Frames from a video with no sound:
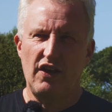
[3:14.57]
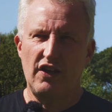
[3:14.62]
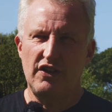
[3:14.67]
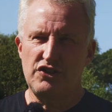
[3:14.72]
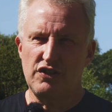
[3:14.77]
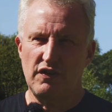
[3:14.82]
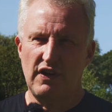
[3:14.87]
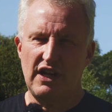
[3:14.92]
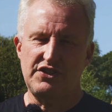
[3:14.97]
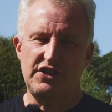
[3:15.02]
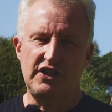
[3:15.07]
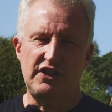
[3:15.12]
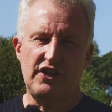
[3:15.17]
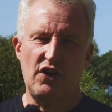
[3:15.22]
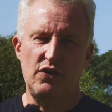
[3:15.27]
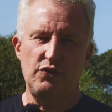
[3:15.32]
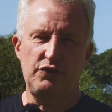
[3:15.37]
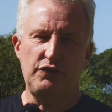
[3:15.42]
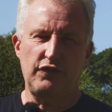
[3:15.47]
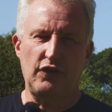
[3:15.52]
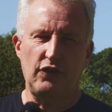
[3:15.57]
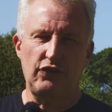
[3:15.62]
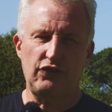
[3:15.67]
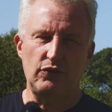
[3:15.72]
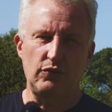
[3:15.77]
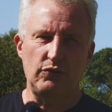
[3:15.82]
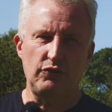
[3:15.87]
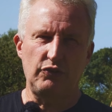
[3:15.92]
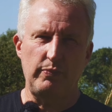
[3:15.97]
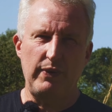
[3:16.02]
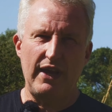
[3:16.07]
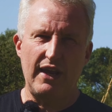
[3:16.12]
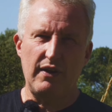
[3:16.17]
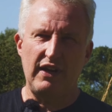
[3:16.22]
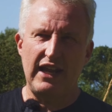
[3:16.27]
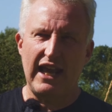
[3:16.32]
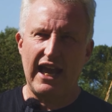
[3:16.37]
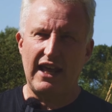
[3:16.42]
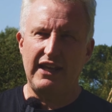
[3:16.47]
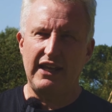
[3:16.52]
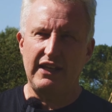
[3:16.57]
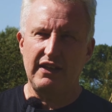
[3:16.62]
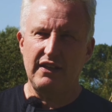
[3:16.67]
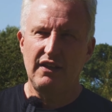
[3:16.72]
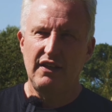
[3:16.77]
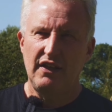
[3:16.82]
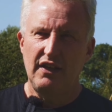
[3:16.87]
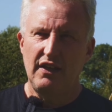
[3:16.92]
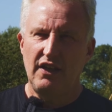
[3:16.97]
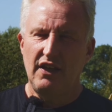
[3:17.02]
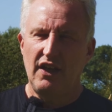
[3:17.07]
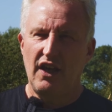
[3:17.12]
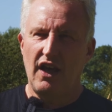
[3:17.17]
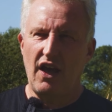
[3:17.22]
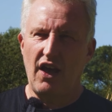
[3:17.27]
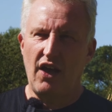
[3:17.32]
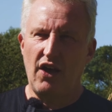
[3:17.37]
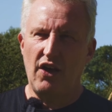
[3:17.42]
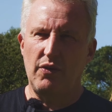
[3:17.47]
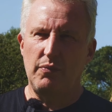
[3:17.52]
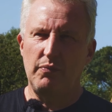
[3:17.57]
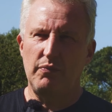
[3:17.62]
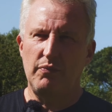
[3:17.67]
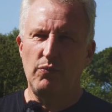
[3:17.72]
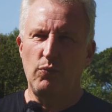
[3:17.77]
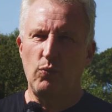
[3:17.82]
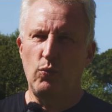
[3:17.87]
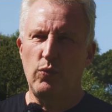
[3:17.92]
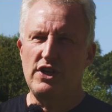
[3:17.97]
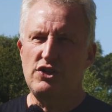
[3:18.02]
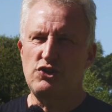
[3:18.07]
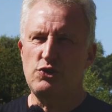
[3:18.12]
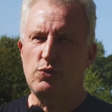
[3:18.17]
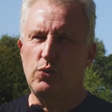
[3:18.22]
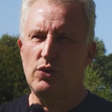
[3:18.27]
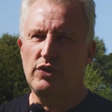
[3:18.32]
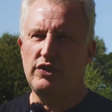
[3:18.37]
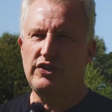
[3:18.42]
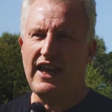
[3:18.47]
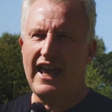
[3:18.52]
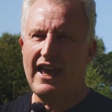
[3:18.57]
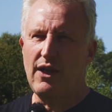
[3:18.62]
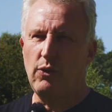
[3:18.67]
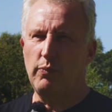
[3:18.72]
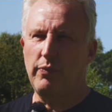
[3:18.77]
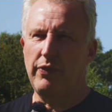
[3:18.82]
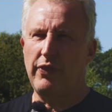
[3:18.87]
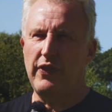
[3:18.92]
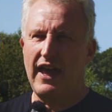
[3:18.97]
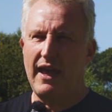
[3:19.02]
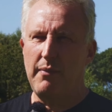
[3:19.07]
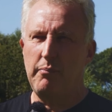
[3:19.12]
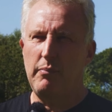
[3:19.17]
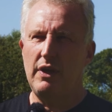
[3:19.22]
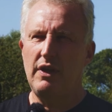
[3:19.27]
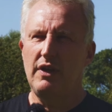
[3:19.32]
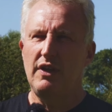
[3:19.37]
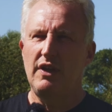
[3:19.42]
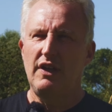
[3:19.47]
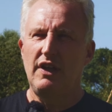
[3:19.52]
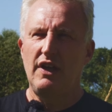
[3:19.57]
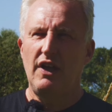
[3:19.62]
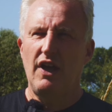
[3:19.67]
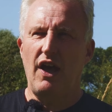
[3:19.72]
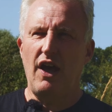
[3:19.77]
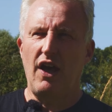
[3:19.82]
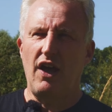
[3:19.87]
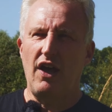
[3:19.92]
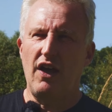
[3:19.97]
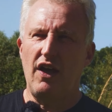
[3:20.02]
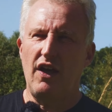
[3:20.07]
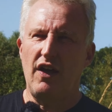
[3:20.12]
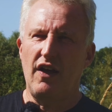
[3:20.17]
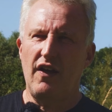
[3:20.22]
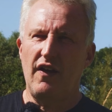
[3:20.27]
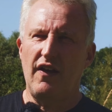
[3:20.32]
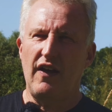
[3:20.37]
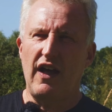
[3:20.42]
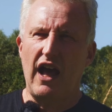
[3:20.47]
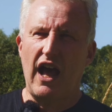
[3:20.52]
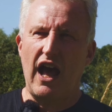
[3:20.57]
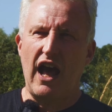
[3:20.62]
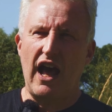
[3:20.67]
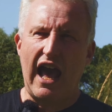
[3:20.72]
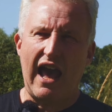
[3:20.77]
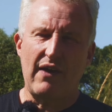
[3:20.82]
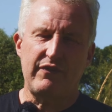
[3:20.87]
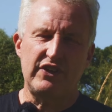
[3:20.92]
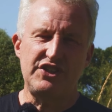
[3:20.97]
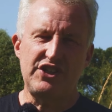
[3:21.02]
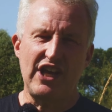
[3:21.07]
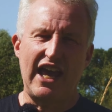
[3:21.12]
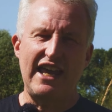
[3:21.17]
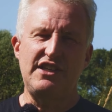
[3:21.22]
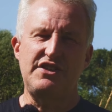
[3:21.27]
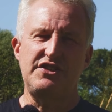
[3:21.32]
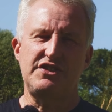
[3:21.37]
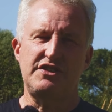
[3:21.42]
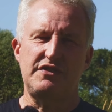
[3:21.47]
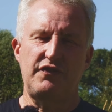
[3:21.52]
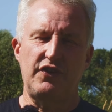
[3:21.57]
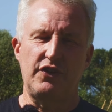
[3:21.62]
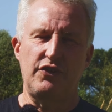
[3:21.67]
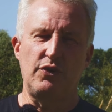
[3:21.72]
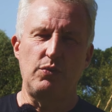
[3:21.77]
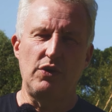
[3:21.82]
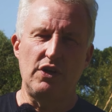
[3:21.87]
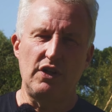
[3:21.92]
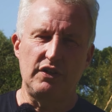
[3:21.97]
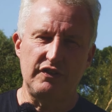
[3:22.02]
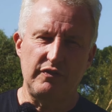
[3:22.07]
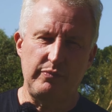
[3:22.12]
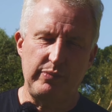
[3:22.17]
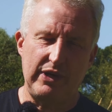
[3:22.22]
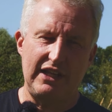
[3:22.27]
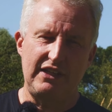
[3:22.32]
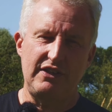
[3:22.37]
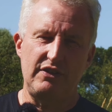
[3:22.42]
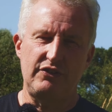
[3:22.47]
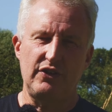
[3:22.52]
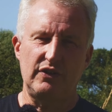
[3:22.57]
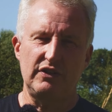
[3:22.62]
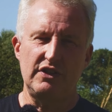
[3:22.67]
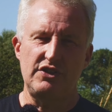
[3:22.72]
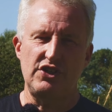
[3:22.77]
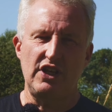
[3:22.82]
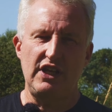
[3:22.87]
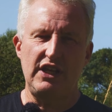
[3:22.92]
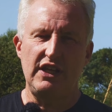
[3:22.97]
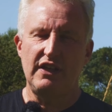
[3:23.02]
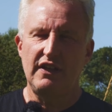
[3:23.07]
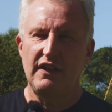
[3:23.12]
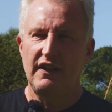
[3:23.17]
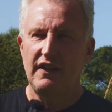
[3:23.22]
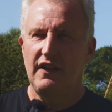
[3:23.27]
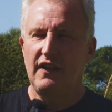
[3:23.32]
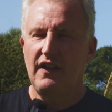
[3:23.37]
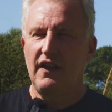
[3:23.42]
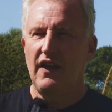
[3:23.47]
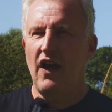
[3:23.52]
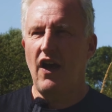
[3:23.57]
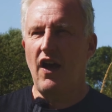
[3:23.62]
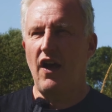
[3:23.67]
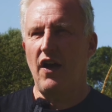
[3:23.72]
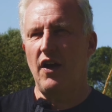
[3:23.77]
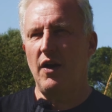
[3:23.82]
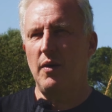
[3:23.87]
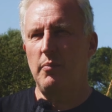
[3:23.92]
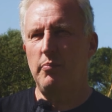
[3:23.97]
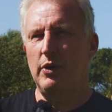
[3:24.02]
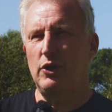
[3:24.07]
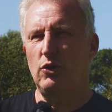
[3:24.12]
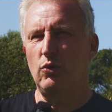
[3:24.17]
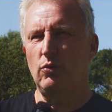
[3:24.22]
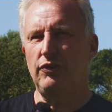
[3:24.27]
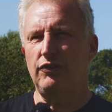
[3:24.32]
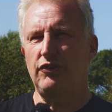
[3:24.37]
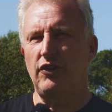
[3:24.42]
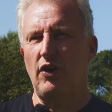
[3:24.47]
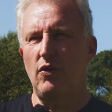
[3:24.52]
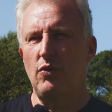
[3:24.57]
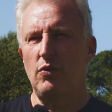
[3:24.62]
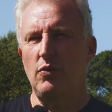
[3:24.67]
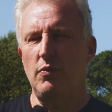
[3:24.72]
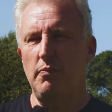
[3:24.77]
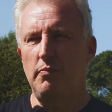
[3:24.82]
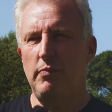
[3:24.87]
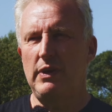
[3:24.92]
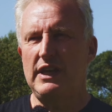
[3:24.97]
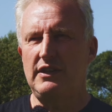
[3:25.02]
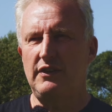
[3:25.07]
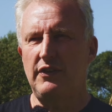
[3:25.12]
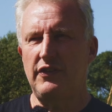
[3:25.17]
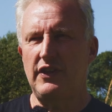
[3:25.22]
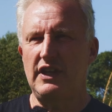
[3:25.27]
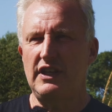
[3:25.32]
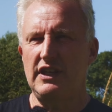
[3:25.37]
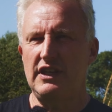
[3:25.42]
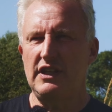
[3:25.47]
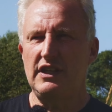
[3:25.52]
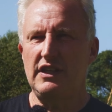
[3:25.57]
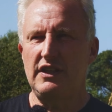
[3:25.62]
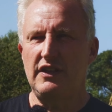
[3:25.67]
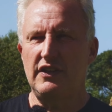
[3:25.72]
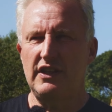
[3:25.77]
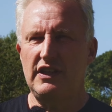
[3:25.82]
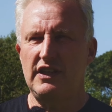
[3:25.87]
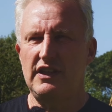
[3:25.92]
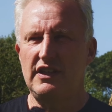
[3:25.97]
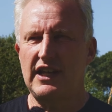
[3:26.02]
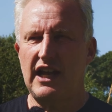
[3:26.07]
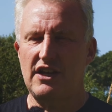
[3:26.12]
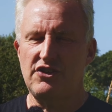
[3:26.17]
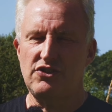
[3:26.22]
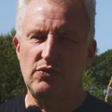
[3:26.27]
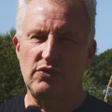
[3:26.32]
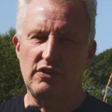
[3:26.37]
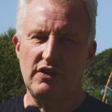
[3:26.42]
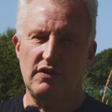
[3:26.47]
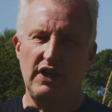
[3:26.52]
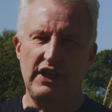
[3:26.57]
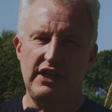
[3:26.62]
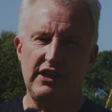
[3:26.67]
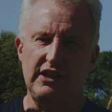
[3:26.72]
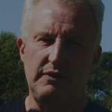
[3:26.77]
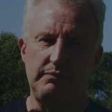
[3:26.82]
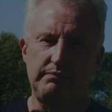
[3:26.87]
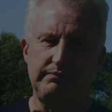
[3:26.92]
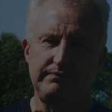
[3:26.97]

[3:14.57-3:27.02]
Jurassic Coast fossils, Mary Anning, which would help them have a taste for the world of paleontology, but also meet the national curriculum.